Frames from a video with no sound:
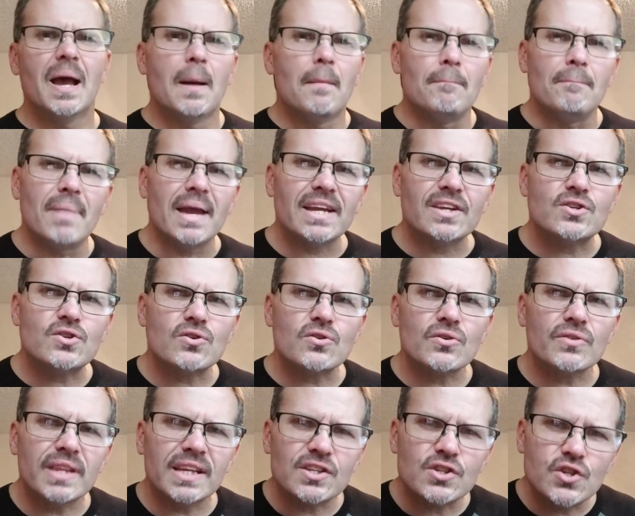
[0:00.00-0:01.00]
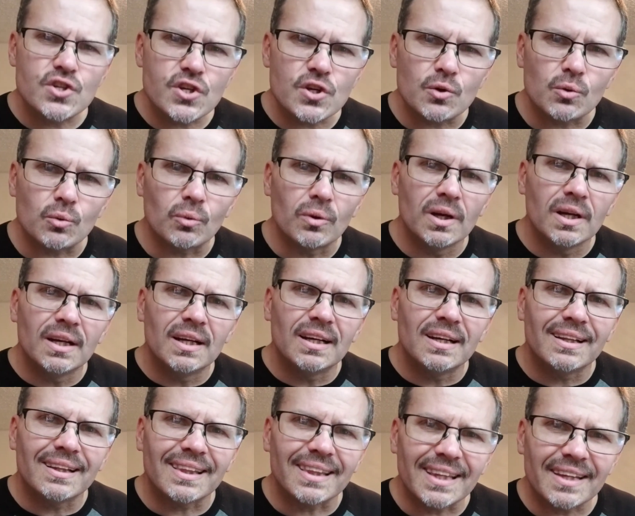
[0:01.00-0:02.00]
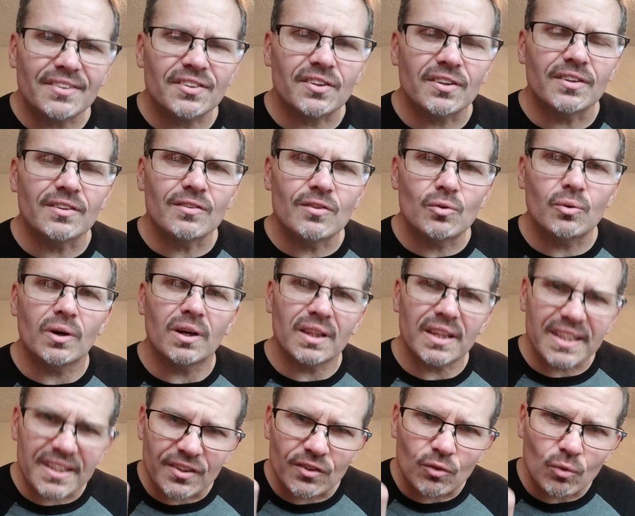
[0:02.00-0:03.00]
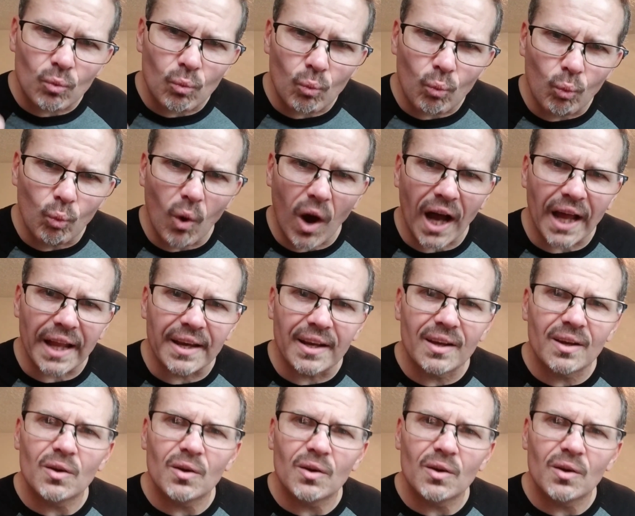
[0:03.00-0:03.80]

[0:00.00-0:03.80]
make sure that you listen to at least one